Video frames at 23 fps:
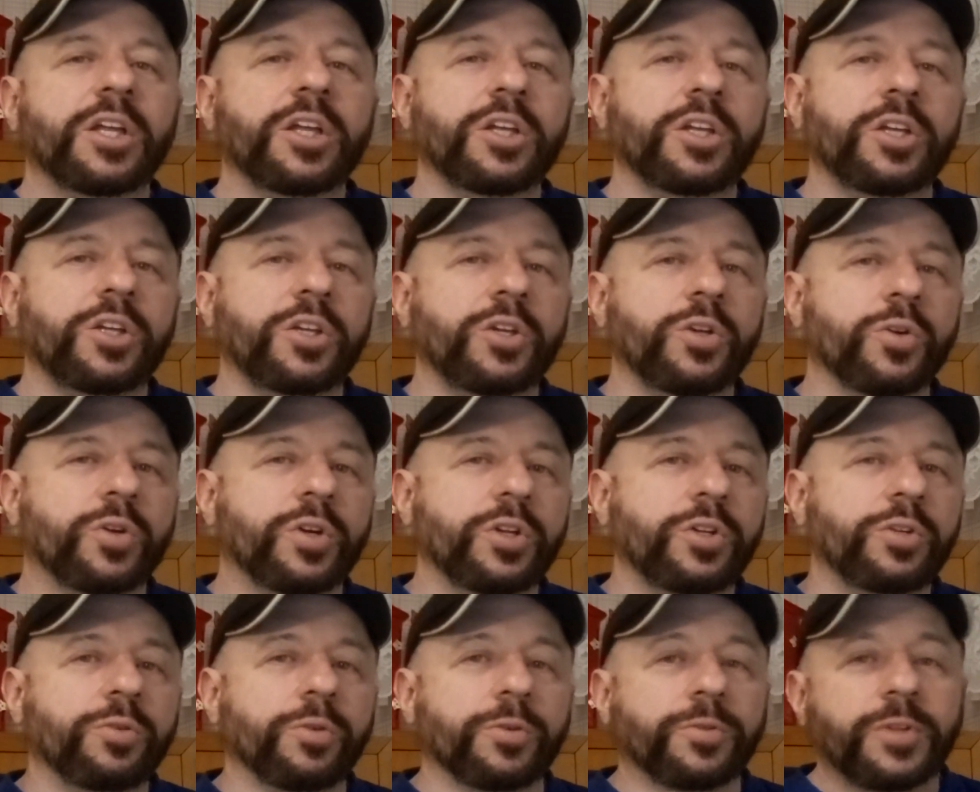You
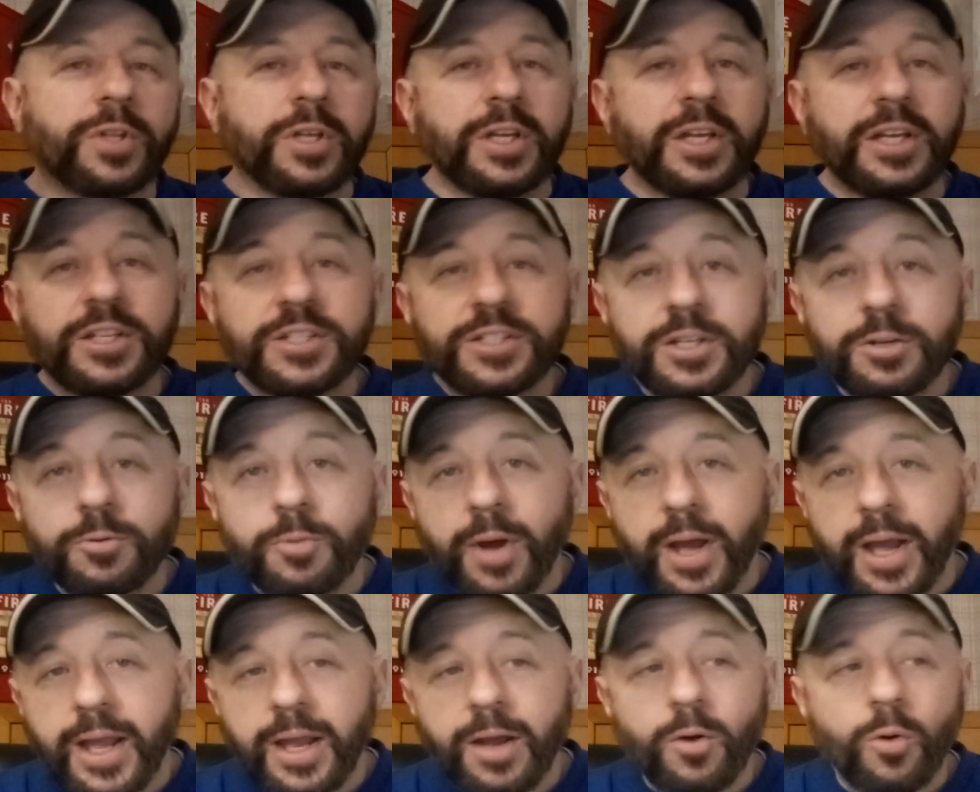can do it the easy
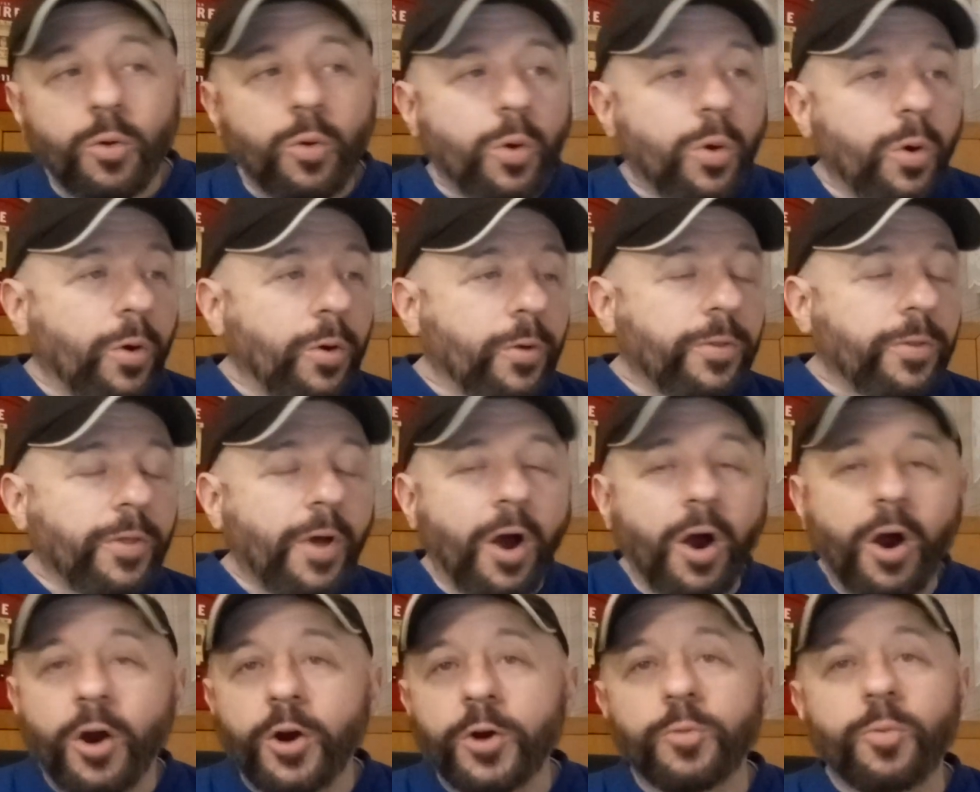way or the
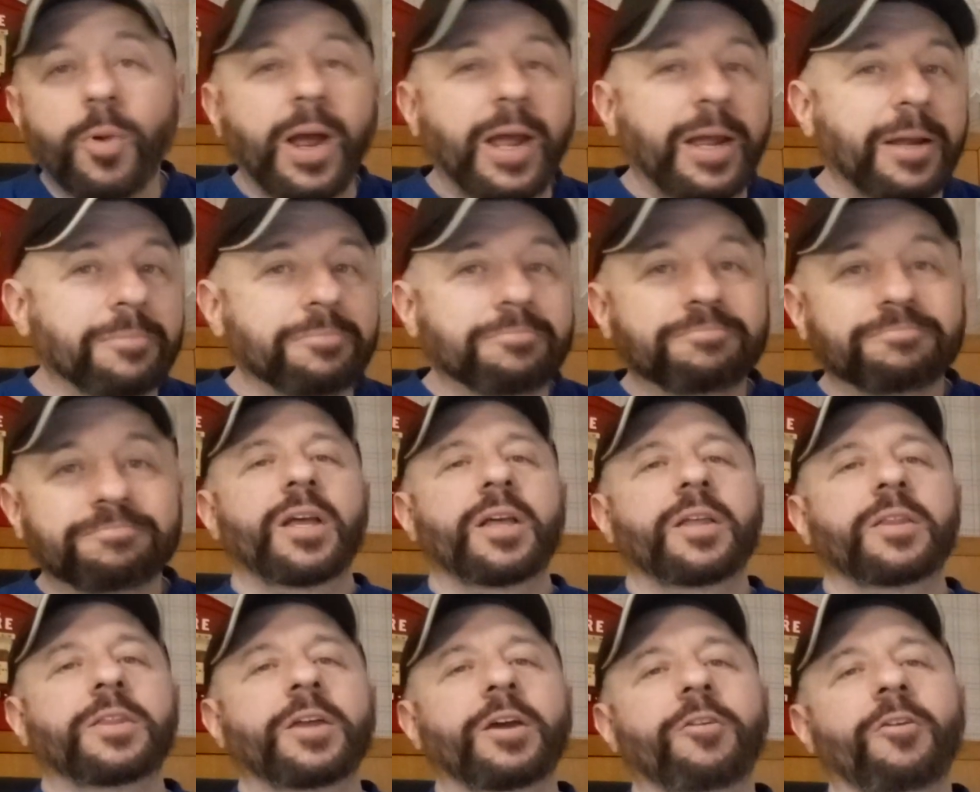hard way.
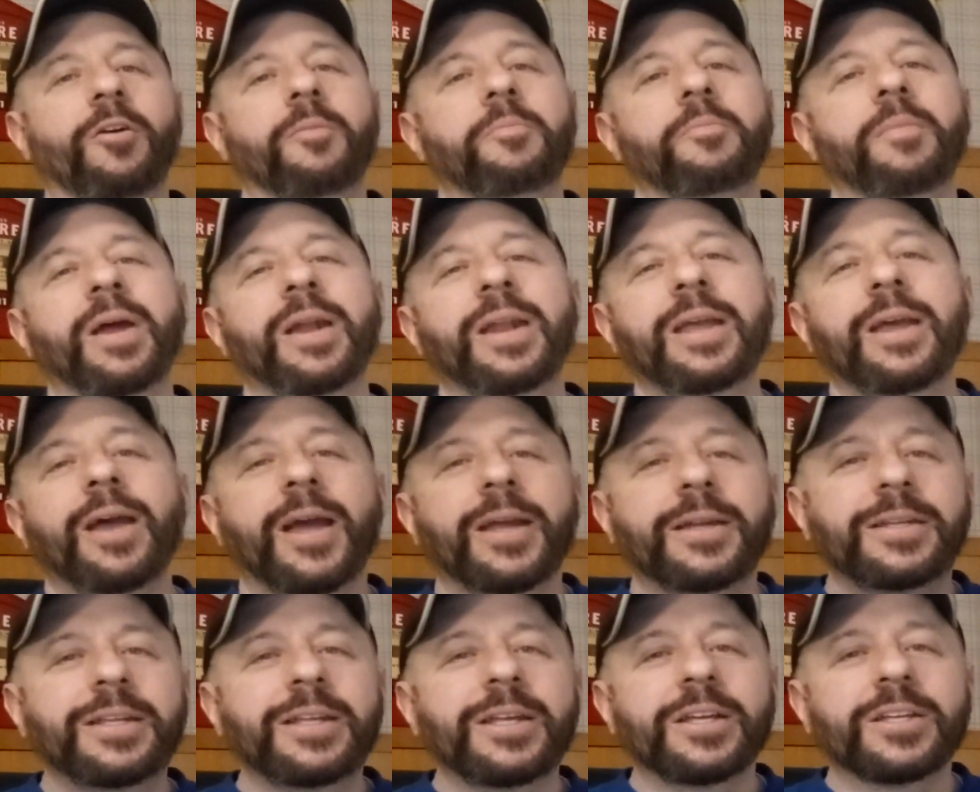There are many
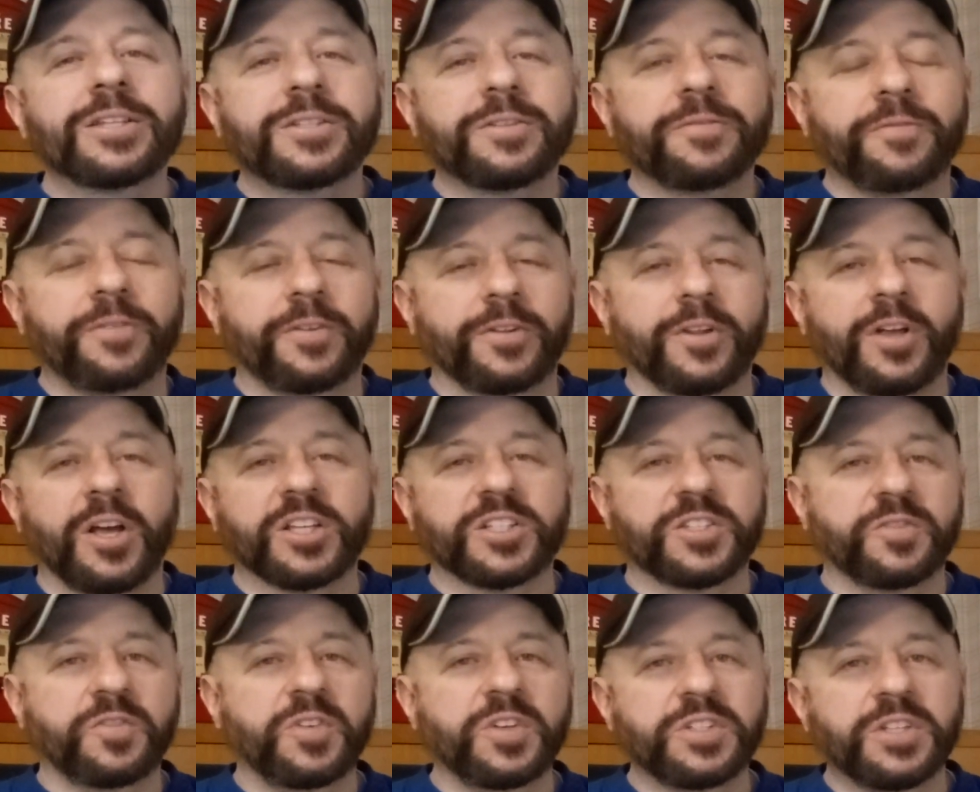ideas and
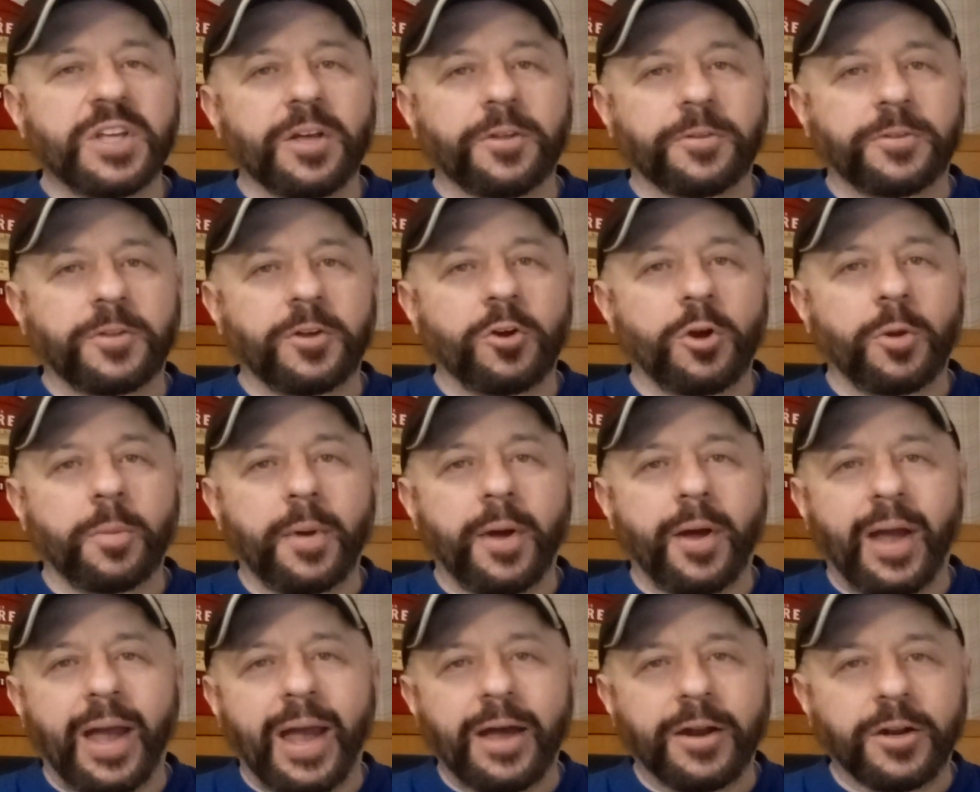philosophies out there
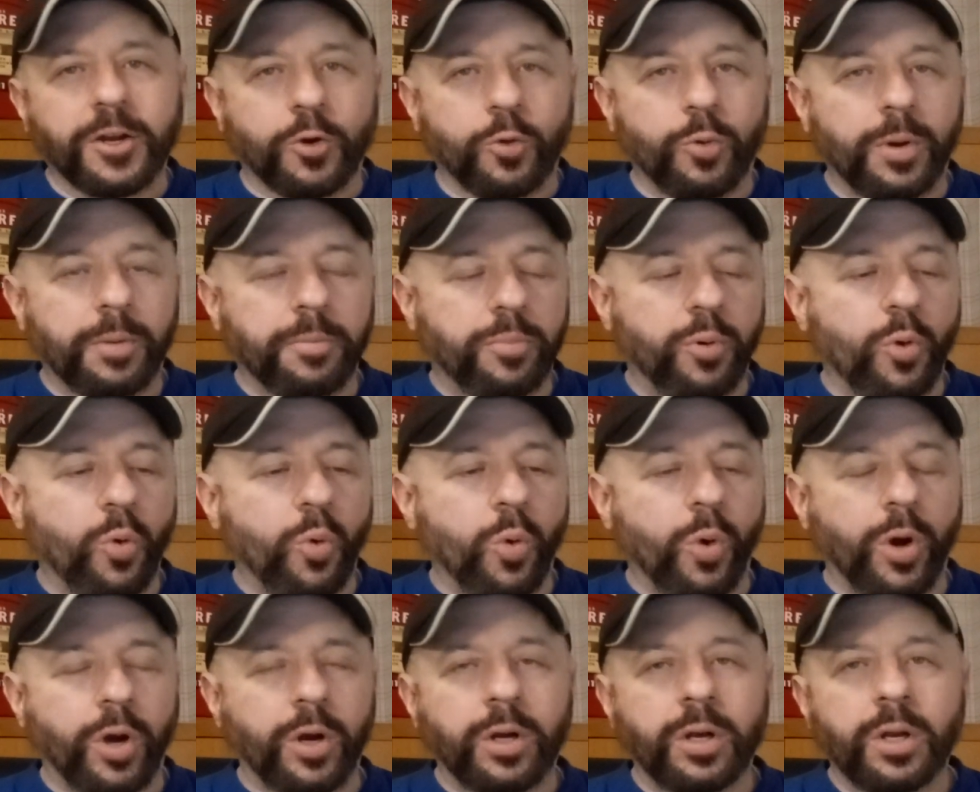about how to quit
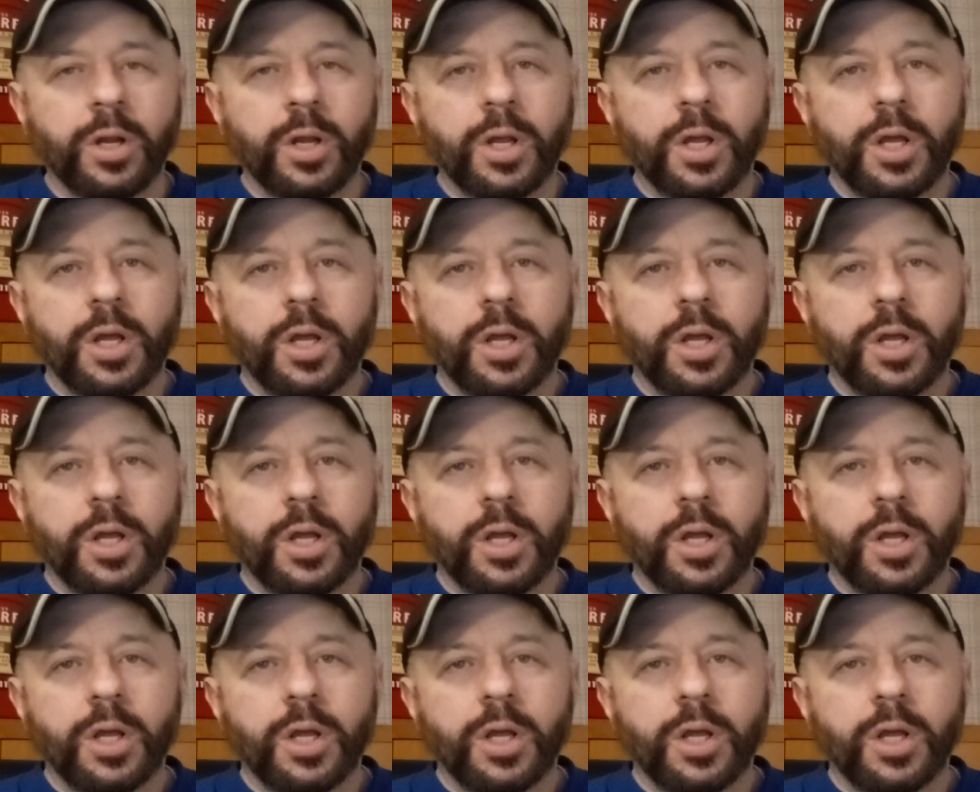porn